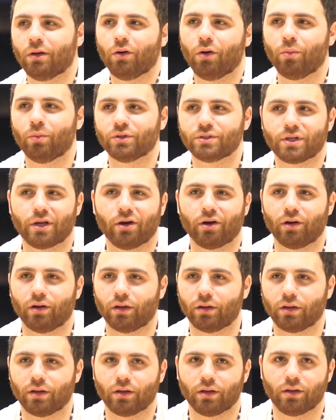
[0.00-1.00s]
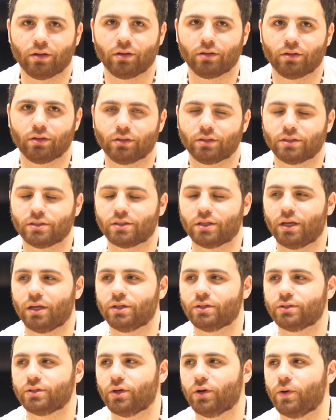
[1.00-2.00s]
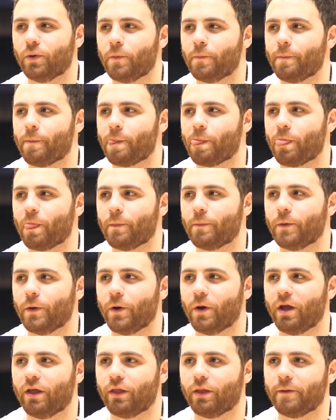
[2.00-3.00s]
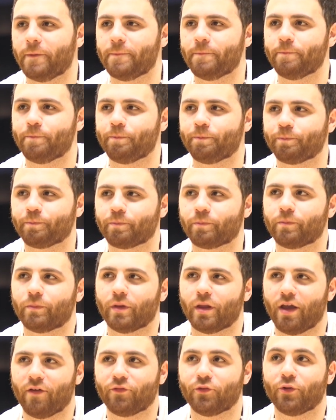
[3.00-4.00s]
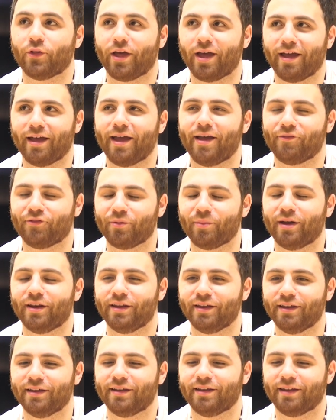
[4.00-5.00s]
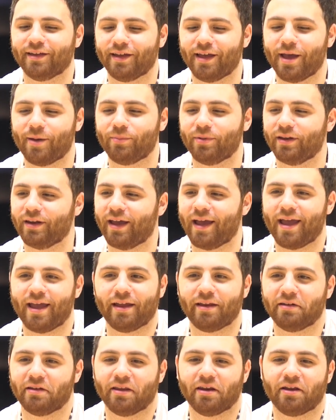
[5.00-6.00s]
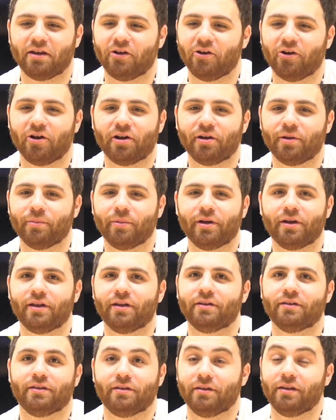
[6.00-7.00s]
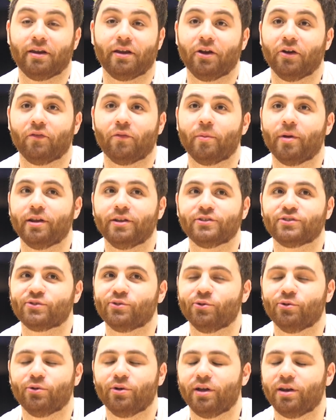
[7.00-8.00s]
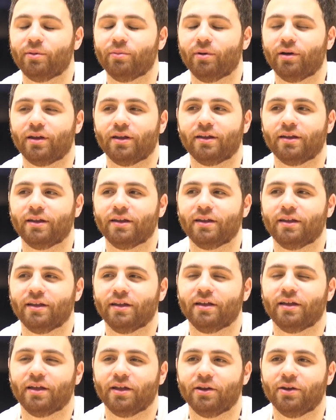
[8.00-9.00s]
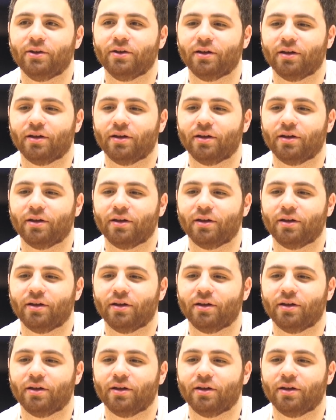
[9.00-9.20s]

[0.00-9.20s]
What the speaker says: almost arrogant to say. So, after my knee happened, I didn't hear from any school, anybody, and